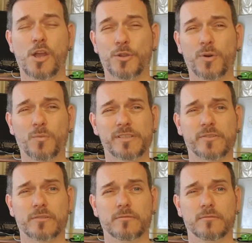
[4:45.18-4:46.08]
You're a
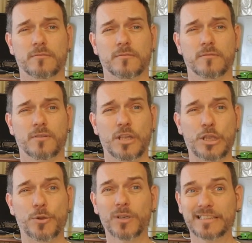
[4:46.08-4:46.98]
wizard.
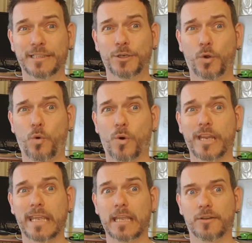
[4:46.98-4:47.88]
You're a little
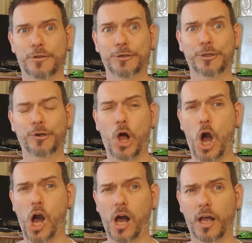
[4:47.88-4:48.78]
quirky. You're a little
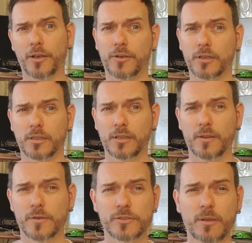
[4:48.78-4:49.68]
odd.
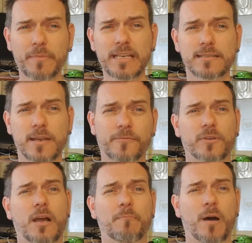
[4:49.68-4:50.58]
There's something
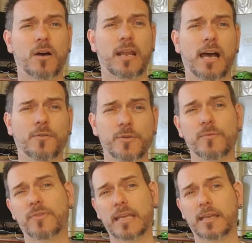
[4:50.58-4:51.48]
different about how you
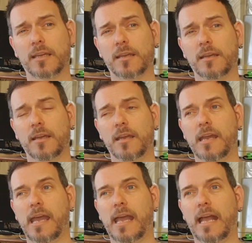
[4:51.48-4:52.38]
think.
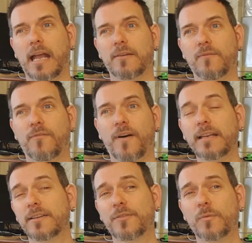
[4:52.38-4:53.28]
And
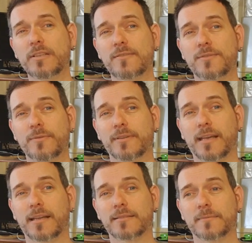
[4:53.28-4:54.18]
find different ways of doing
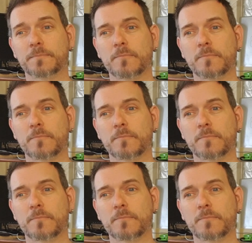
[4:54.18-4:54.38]
that.